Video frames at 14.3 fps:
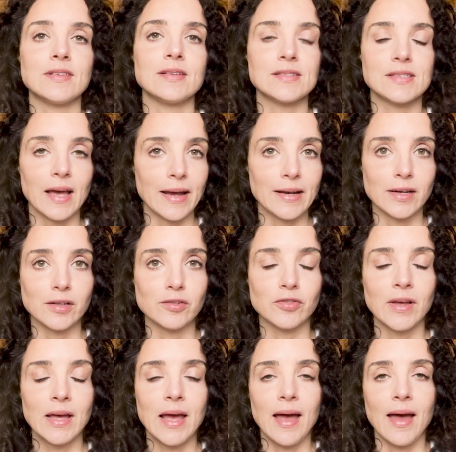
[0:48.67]
inside
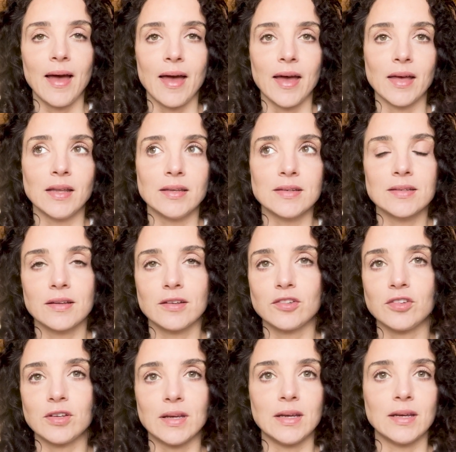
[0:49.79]
of. And
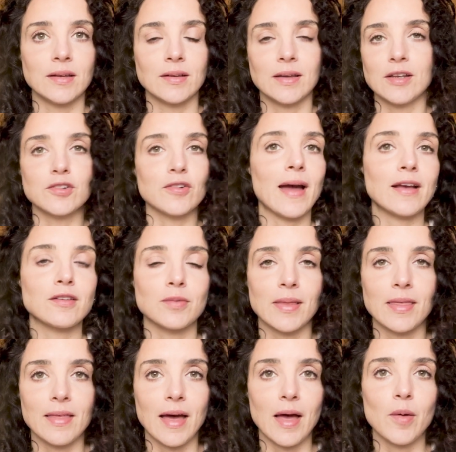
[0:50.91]
she interacts
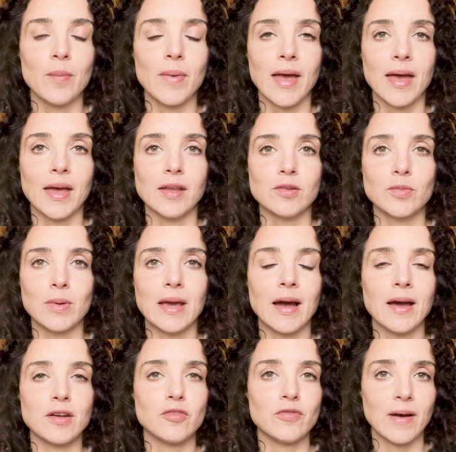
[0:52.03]
with them. And we
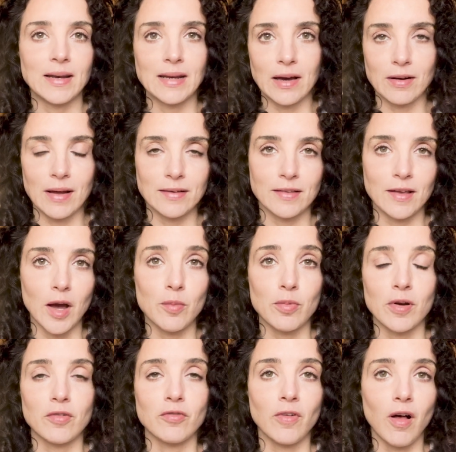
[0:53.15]
kind of find out as the
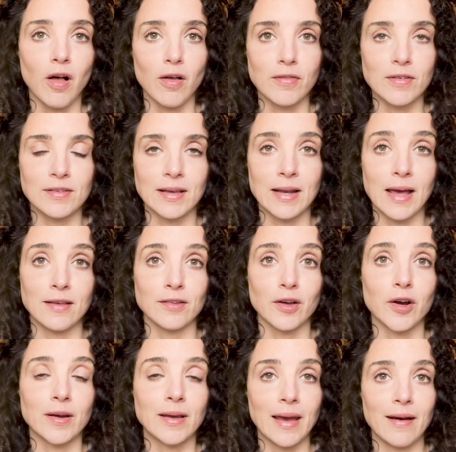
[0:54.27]
opera evolves and as
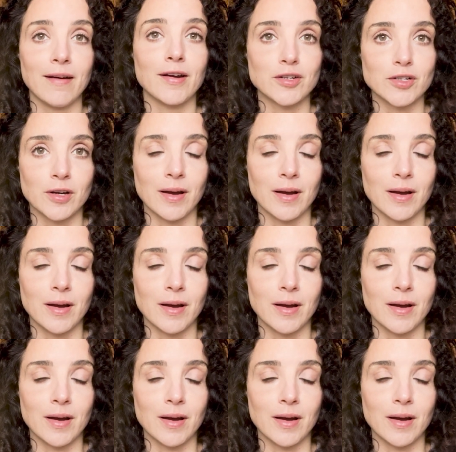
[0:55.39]
our character